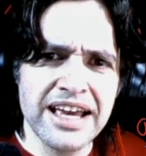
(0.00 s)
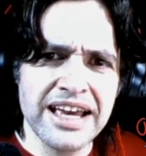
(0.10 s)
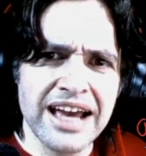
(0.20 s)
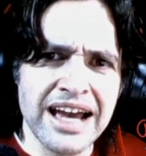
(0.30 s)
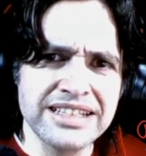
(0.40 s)

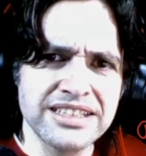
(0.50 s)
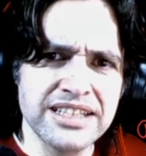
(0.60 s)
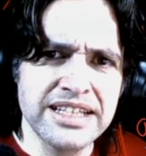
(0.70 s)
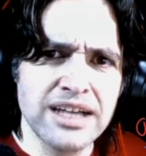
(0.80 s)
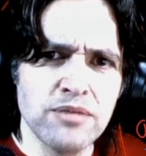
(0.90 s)
actually
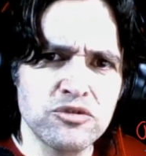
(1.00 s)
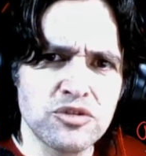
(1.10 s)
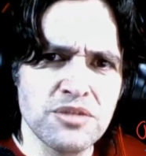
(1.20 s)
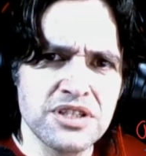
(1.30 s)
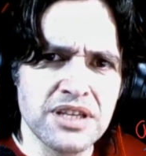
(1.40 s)
comes from
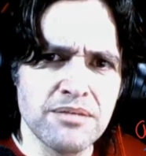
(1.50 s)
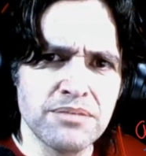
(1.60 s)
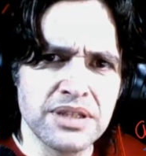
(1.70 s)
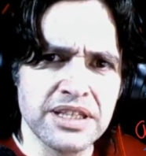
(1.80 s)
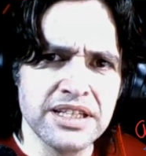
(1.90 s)
the same
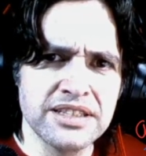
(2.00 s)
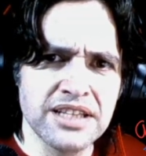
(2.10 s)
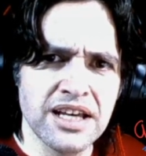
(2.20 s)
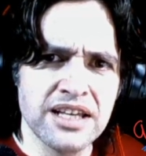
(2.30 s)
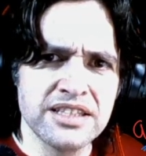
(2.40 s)
place
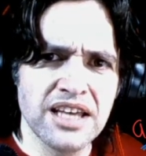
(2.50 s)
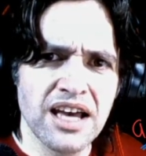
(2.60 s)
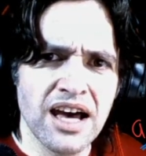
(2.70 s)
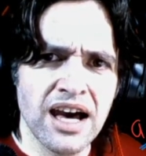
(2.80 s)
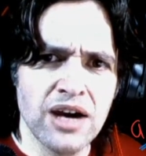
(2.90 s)
as
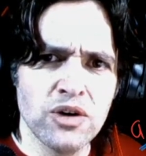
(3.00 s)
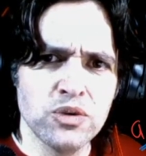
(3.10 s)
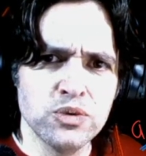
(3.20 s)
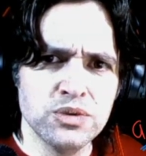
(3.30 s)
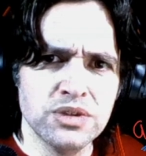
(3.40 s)

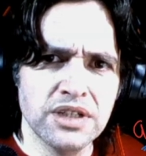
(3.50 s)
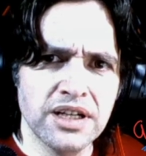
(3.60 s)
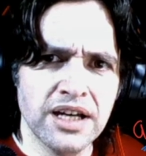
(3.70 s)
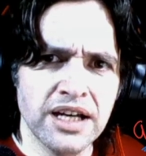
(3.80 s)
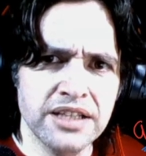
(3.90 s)
aun
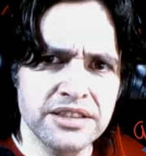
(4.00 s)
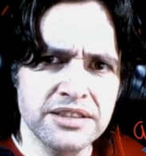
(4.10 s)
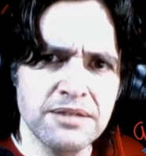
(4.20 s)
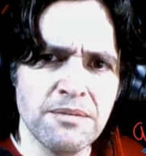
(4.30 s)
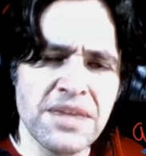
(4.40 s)
an.
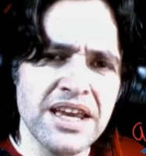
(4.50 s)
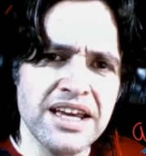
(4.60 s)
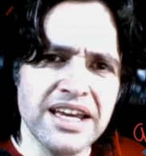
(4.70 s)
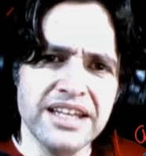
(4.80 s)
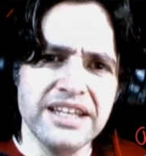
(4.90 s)

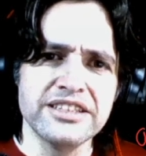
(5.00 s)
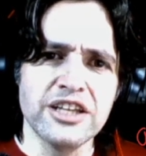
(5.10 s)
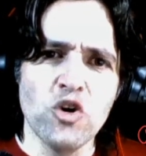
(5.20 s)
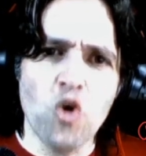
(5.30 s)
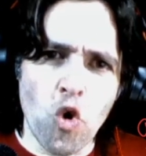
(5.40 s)
It is an
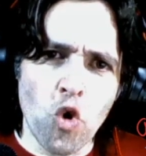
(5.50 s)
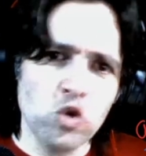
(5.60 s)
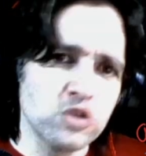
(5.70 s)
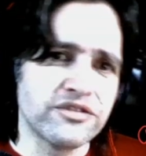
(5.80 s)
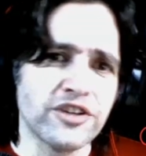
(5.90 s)

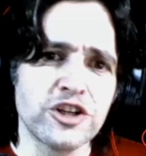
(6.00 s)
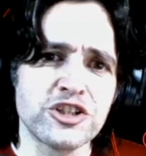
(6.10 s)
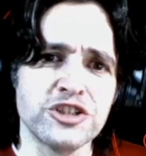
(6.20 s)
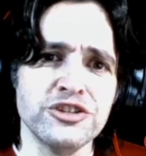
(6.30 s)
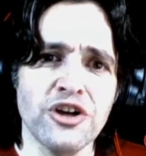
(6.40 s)
old
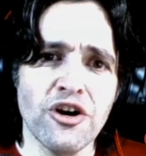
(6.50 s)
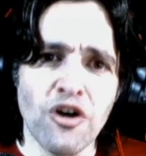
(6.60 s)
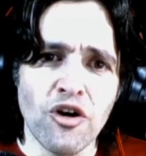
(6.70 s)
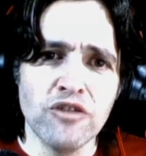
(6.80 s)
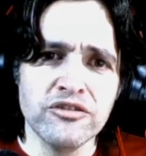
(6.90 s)
version
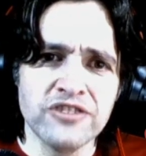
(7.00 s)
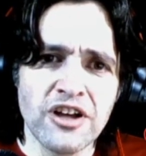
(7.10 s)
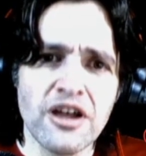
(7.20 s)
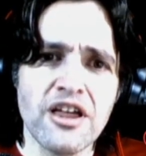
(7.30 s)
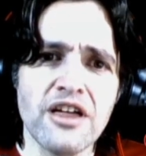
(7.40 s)
of
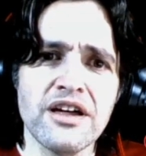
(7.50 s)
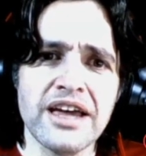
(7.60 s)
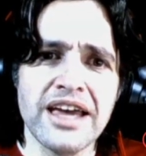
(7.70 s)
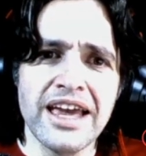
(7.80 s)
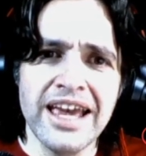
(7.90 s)

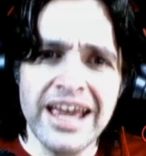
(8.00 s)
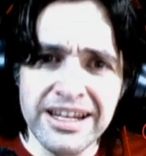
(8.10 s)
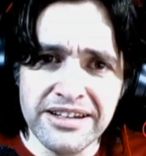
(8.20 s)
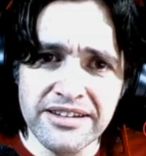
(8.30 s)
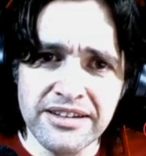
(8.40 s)

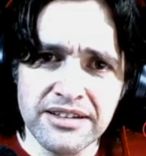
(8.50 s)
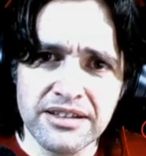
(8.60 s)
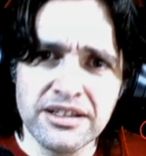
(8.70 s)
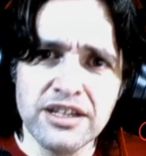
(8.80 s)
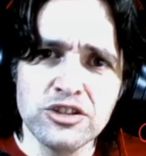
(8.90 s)
in.
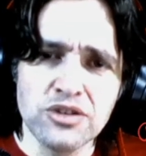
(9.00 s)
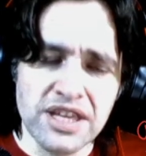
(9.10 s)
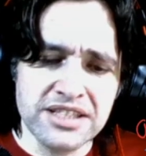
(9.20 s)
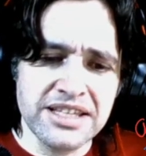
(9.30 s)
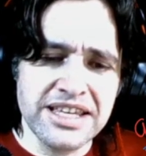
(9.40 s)
So
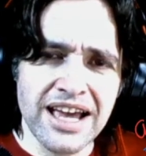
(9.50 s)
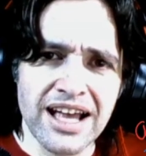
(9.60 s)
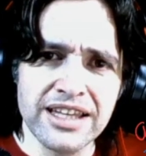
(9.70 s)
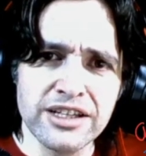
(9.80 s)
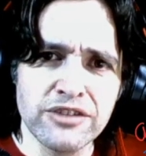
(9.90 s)
that's the
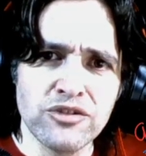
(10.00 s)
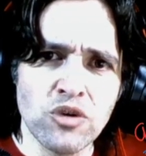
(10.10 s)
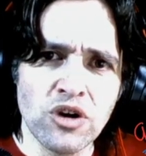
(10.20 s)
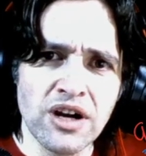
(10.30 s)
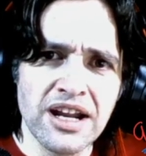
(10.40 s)
Gaelic
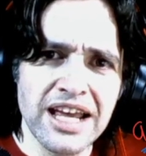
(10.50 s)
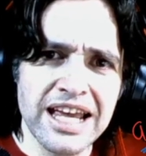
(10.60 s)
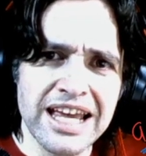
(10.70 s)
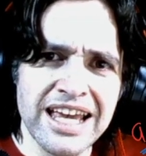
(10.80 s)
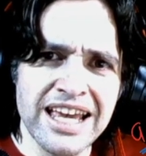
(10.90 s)
for
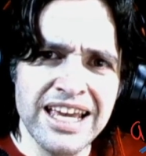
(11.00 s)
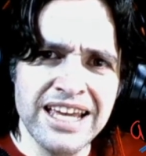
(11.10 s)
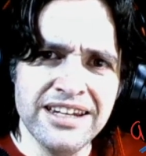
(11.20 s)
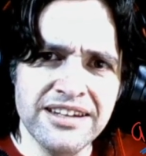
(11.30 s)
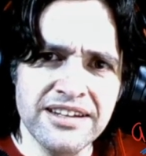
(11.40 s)

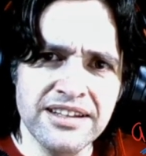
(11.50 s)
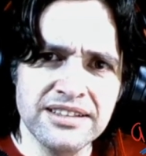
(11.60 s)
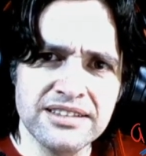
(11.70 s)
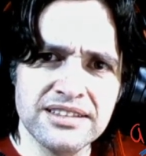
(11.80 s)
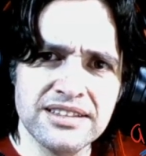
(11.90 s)
in
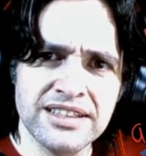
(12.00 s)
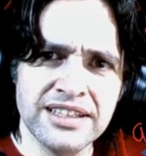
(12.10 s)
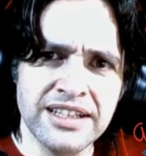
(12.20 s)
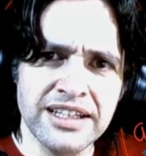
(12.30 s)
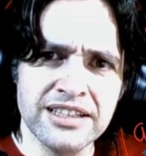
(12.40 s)

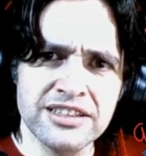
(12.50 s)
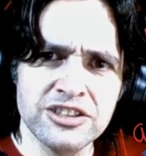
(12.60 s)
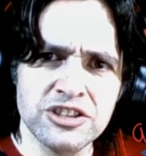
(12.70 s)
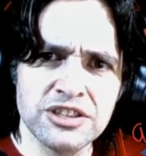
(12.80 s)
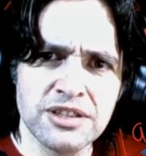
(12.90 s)

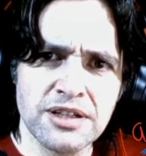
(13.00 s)
English.